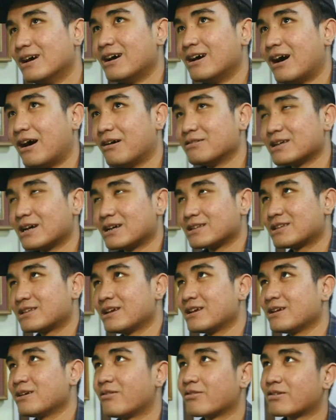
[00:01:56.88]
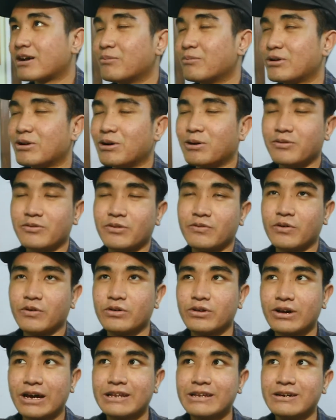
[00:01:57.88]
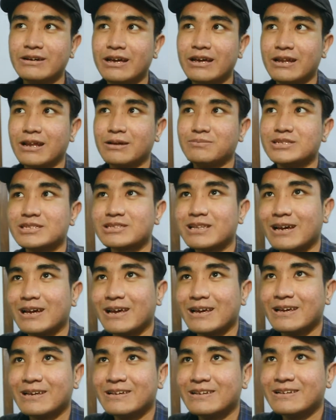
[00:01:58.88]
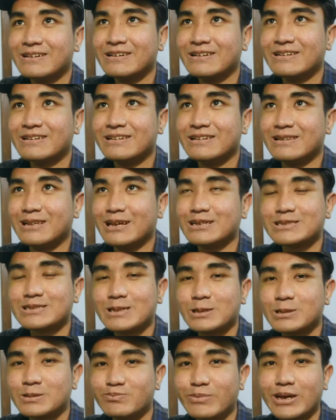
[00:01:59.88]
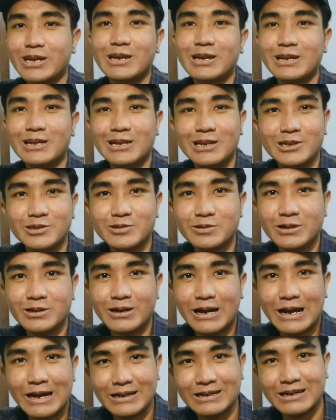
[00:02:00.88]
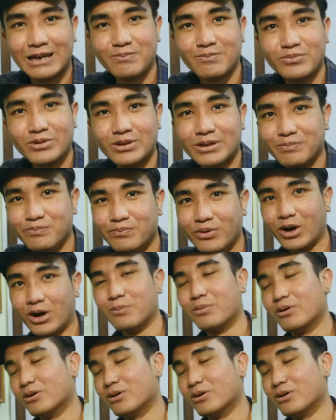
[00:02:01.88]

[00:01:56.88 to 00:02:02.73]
was like thinking of coming up with a photo idea, and I'm just like, let's just make it literal and like put a bob